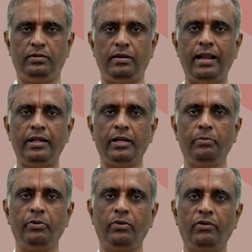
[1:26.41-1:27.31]

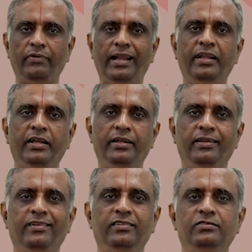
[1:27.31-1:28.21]
of
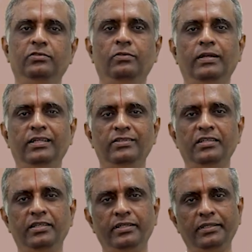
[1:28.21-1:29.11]
entity. So what is
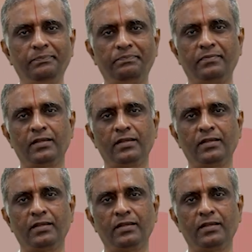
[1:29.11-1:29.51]
entity?